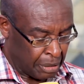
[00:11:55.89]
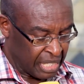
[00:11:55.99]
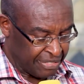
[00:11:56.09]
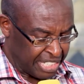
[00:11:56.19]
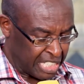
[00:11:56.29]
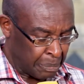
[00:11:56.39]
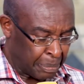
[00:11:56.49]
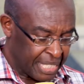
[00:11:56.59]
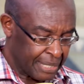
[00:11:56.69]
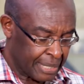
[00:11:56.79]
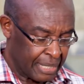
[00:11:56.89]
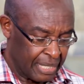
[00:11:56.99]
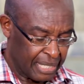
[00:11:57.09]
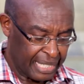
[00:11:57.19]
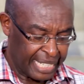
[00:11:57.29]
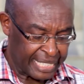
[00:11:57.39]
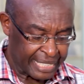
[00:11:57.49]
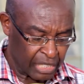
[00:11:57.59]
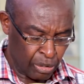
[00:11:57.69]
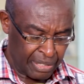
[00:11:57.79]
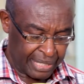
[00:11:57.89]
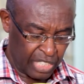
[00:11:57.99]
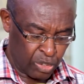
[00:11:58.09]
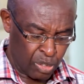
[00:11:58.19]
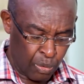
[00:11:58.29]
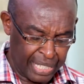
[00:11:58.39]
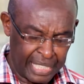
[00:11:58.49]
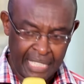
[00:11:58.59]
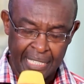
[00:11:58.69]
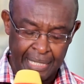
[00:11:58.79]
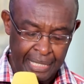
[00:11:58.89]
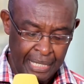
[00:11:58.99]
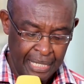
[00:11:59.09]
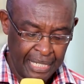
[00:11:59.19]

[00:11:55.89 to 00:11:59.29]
living in peace and reconciliation where necessary,